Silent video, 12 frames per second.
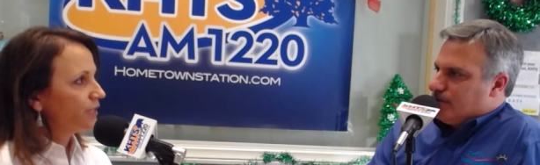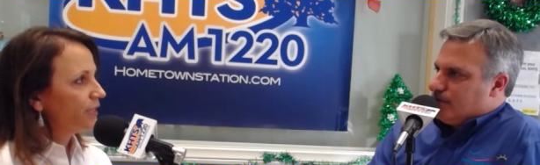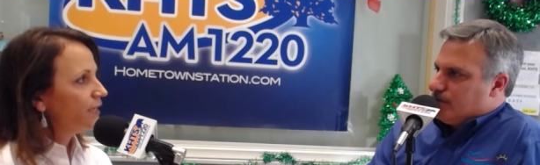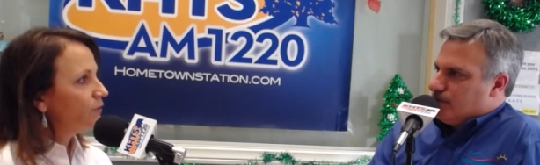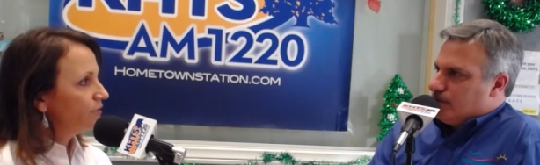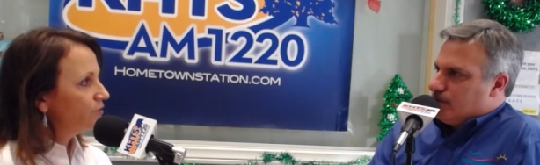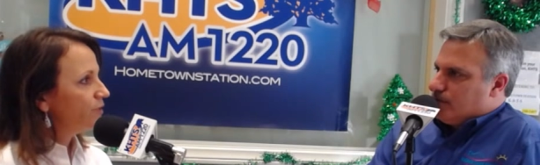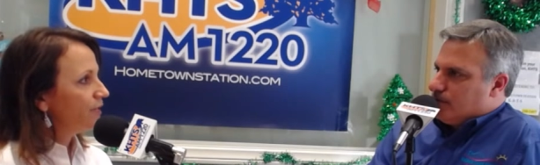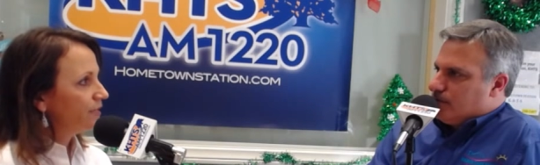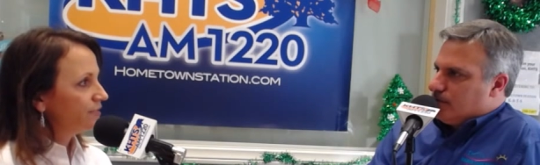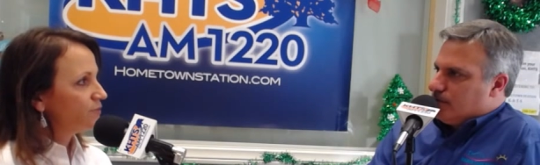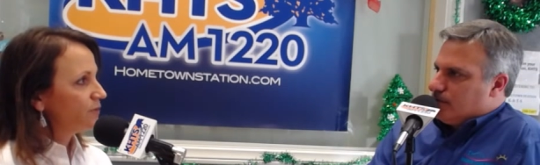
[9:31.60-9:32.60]
Speaker 1: and we do that
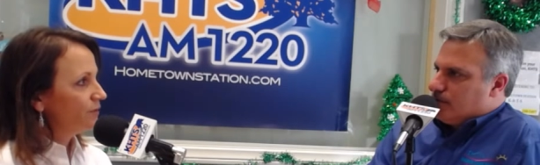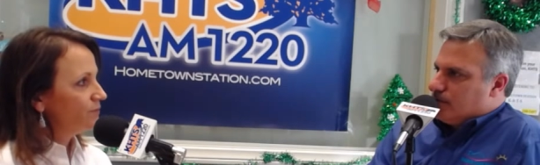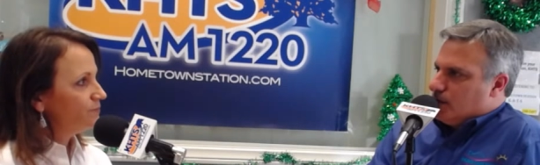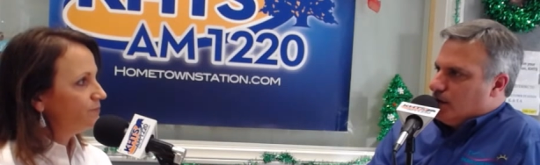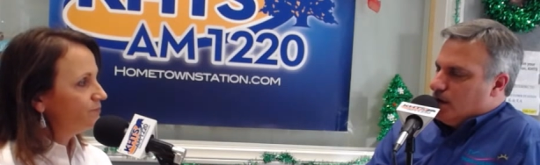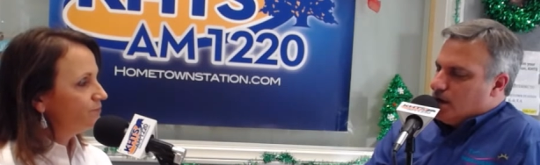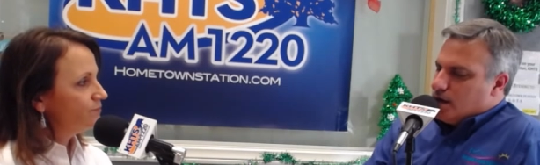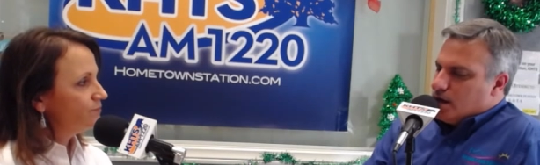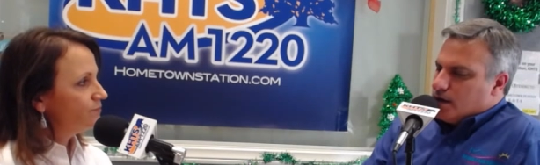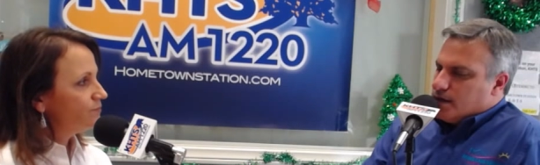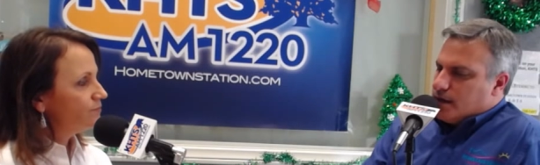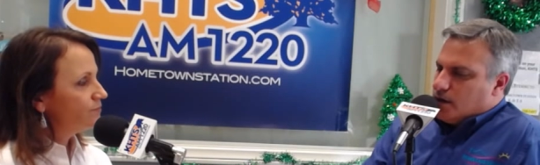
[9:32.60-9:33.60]
as well.
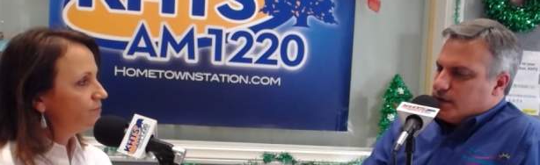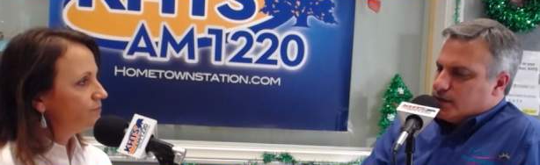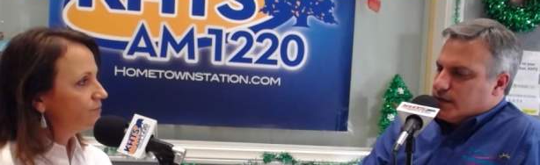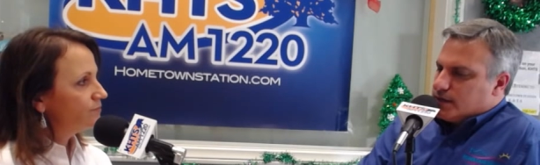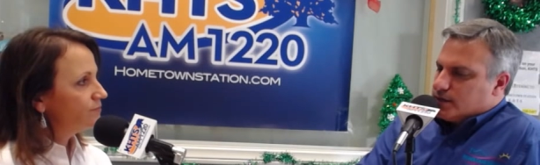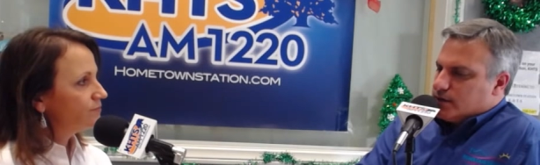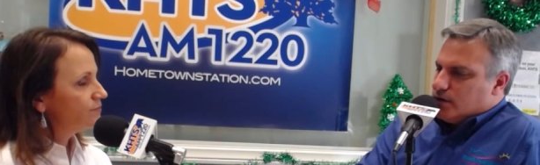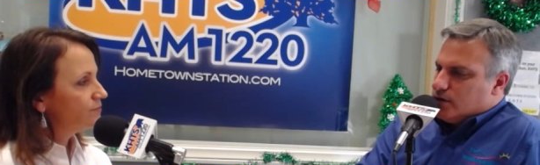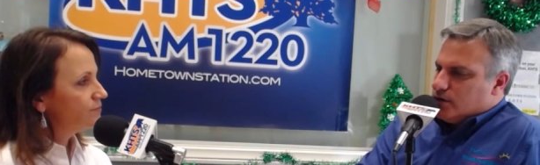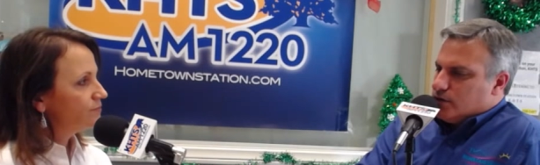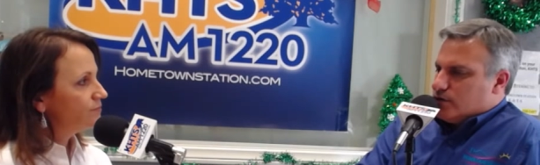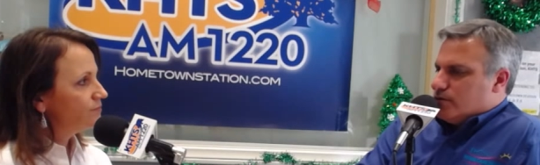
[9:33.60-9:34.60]
Speaker 2: Now, is this
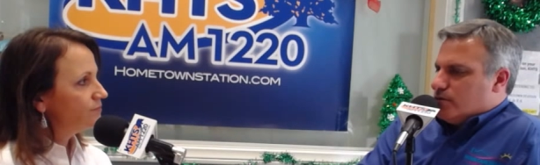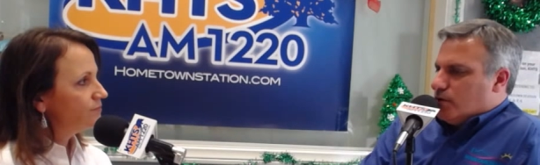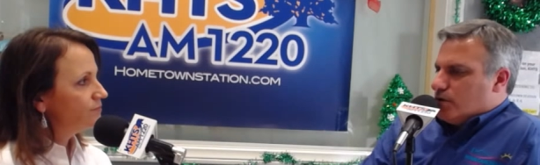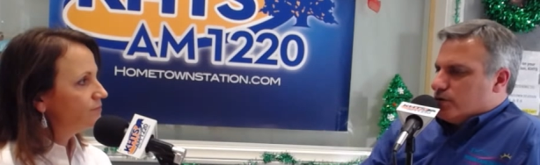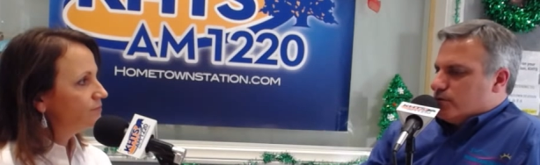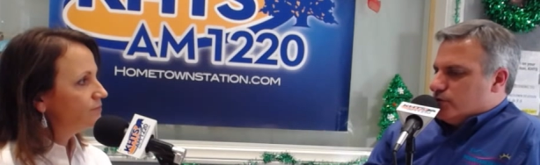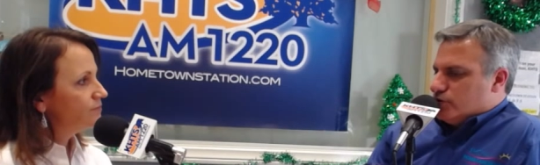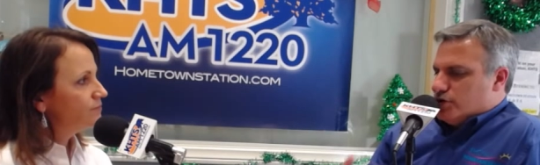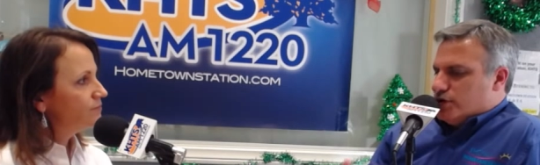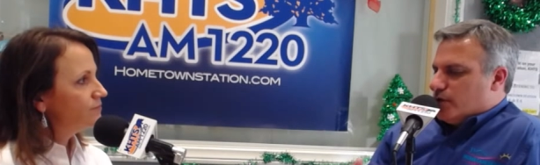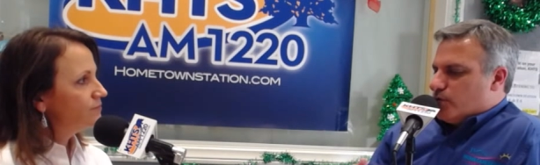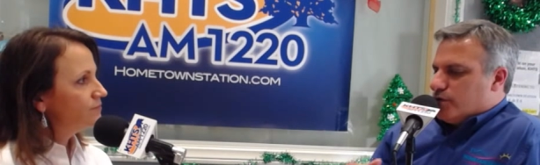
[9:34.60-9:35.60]

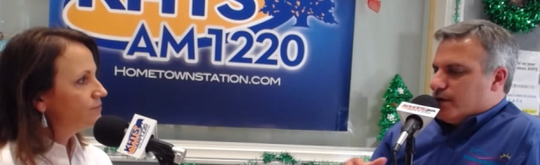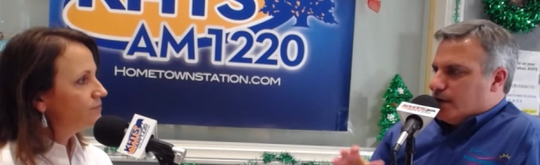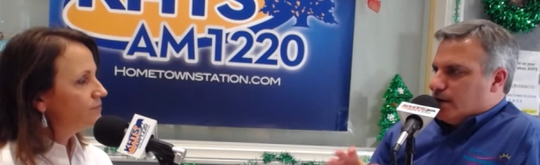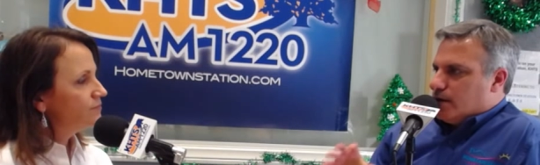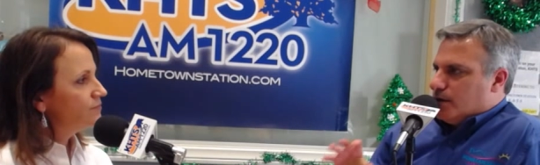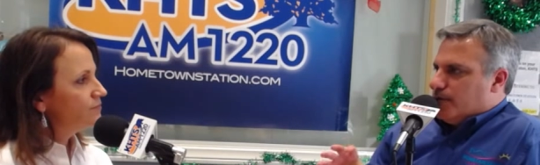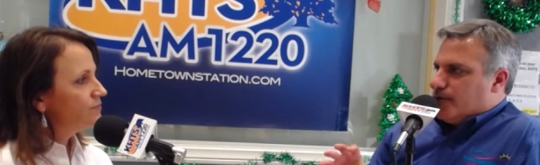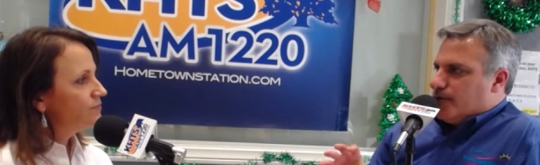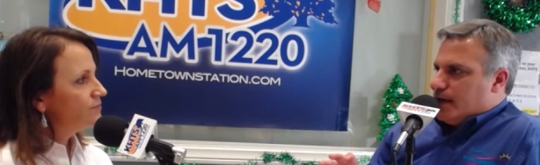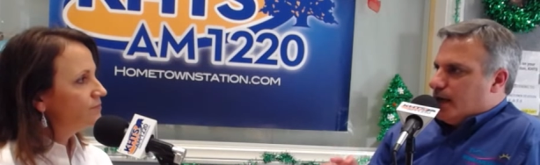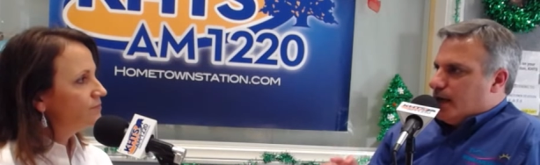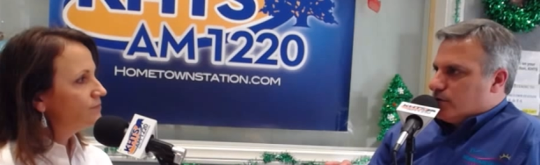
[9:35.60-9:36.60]
generally going to be
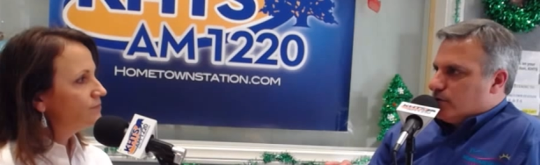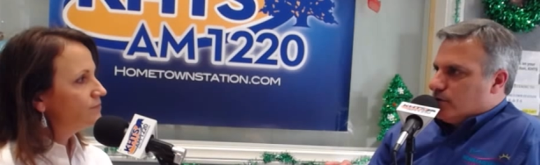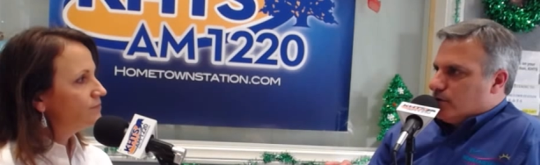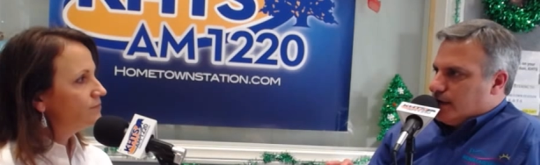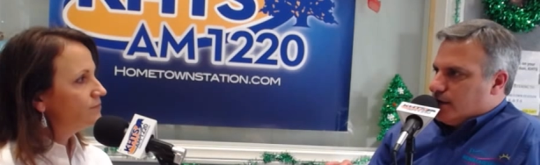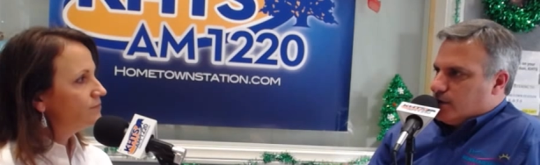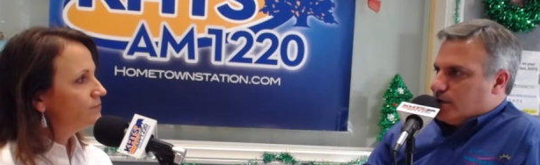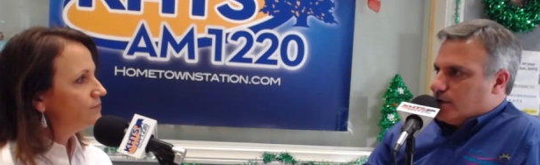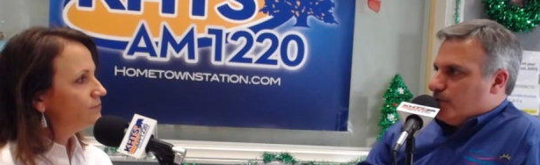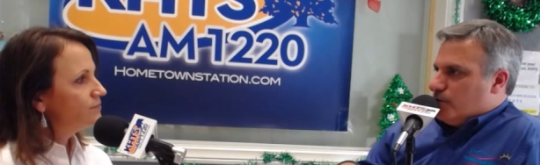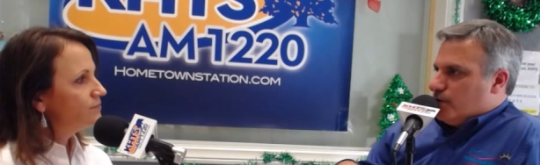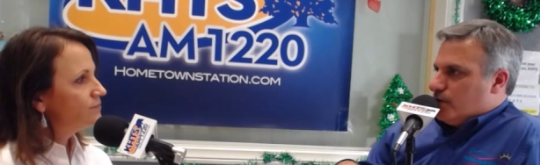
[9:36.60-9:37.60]
financially related?
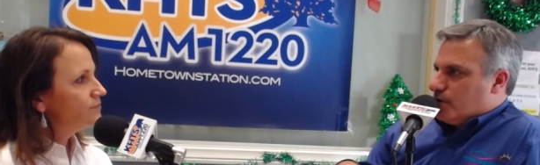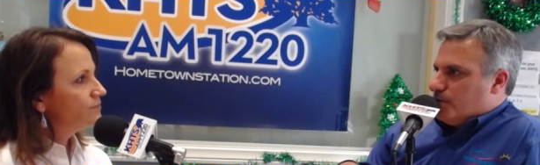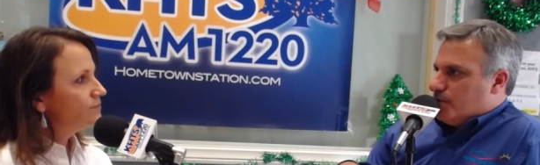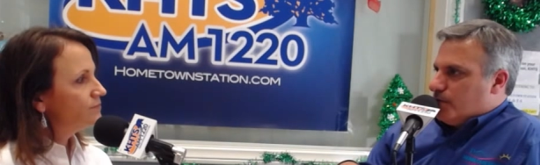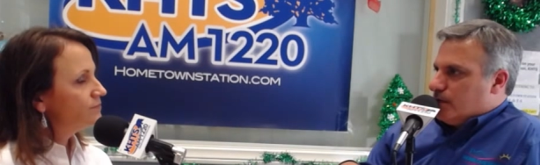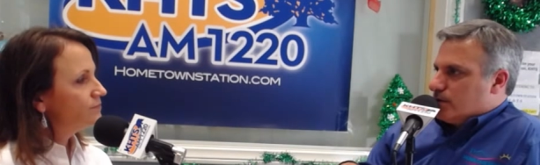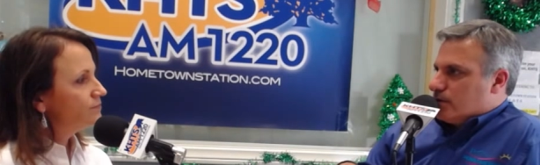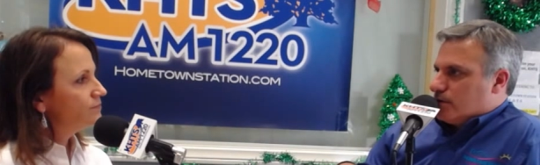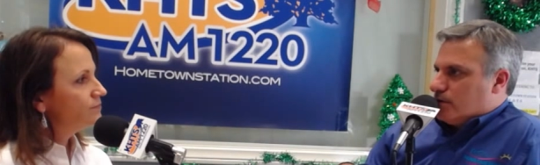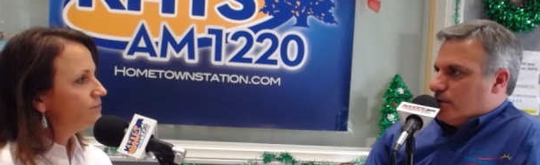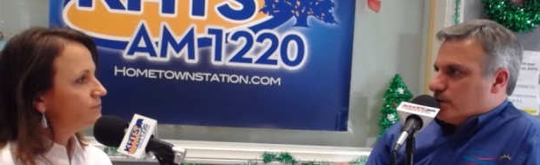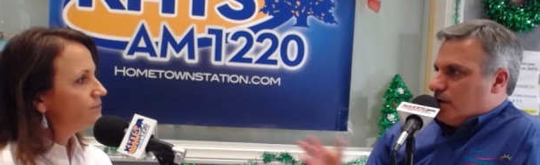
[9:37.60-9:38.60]
There could be
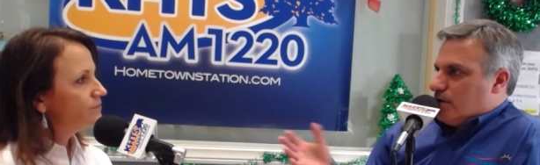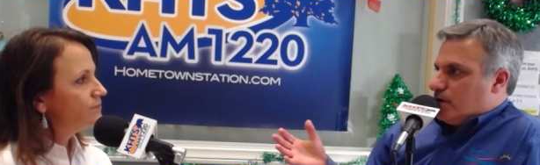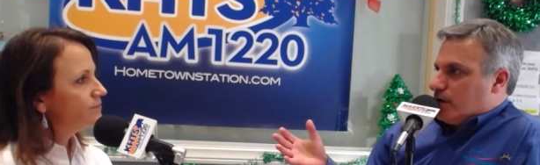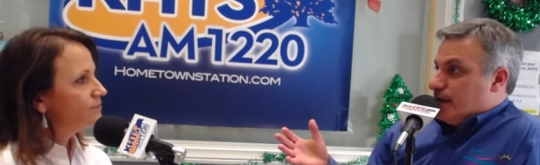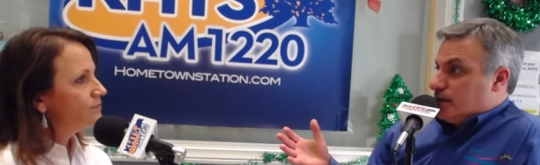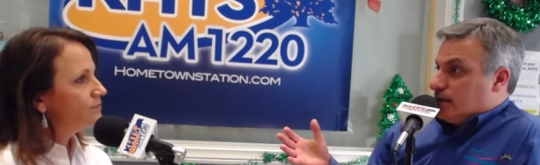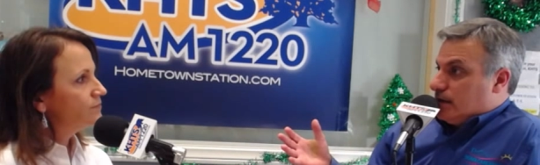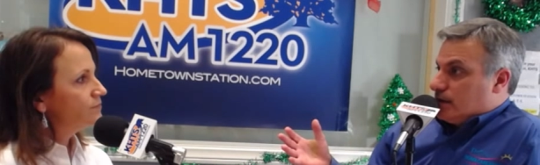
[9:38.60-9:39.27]
disagreements on all kinds of things,